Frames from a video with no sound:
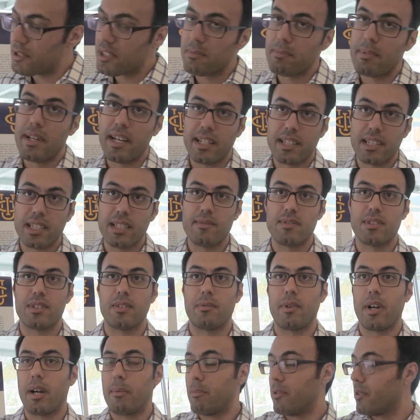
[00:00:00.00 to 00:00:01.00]
perspectives.
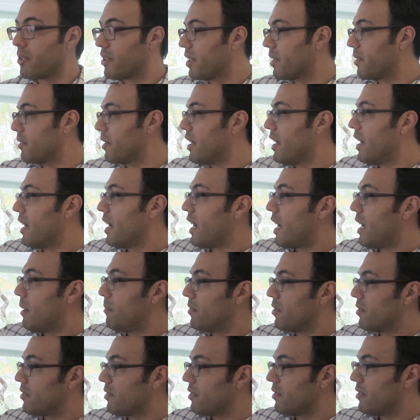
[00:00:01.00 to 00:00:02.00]
So I'm looking
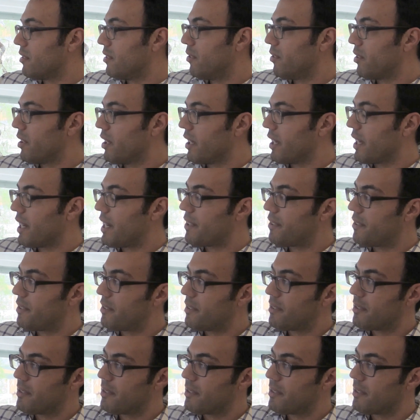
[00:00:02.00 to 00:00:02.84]
at